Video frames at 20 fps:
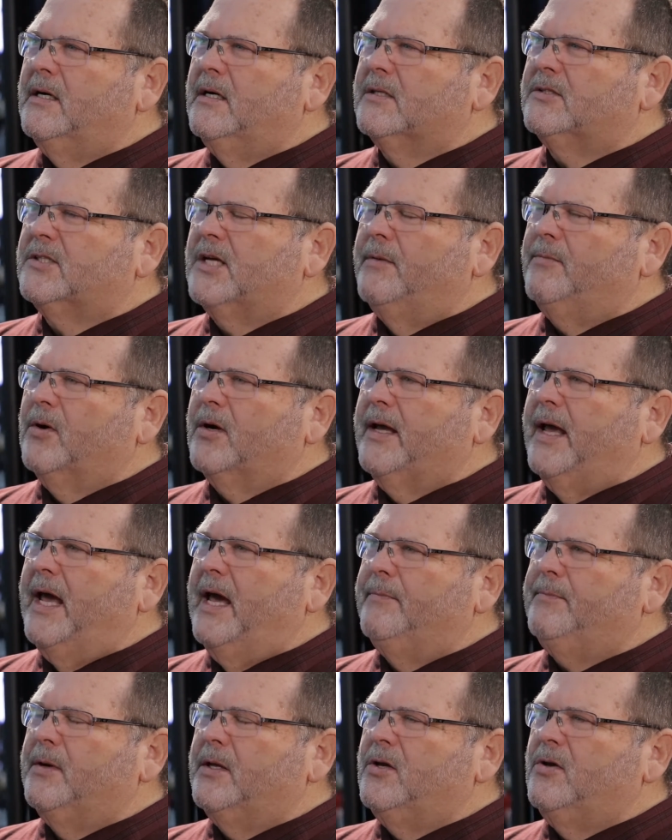a summer
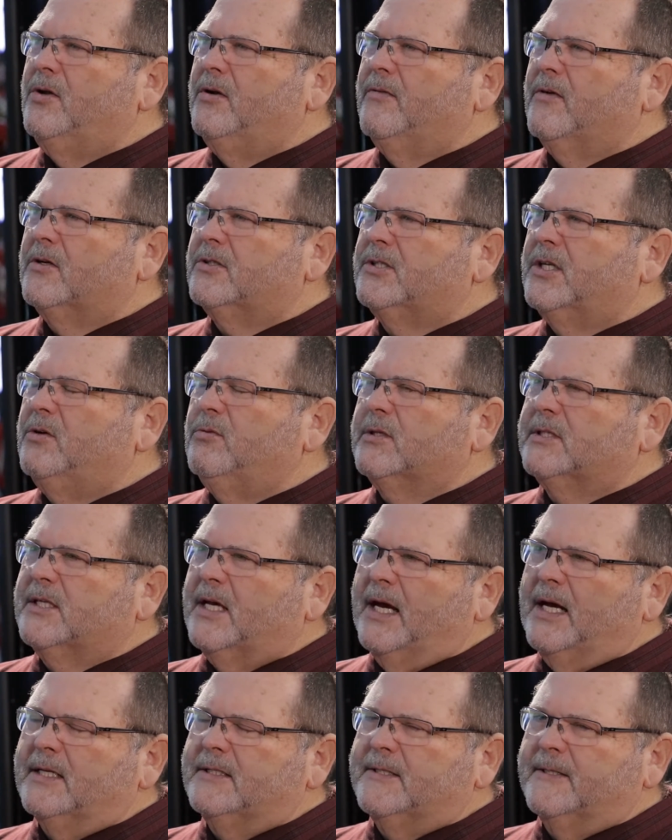camp at University of
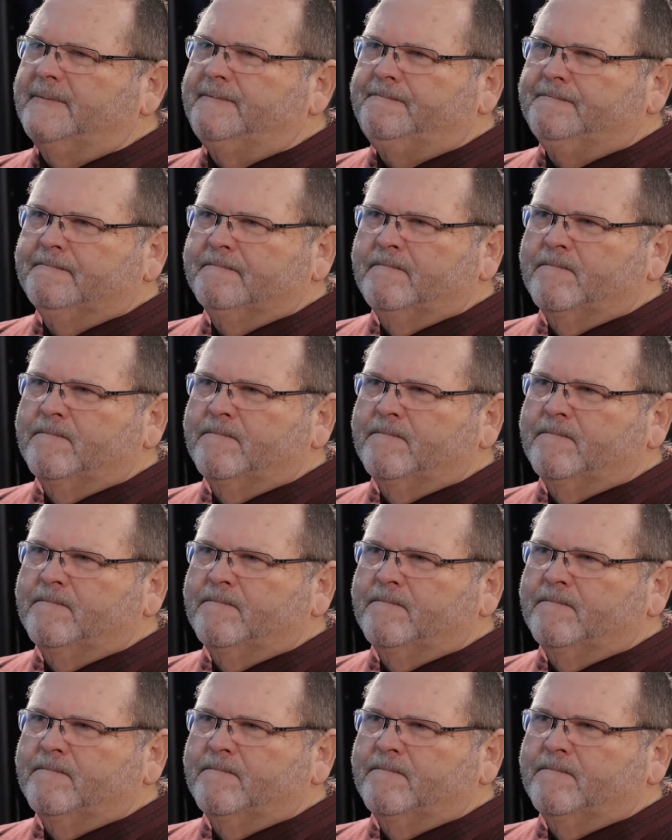Wisconsin,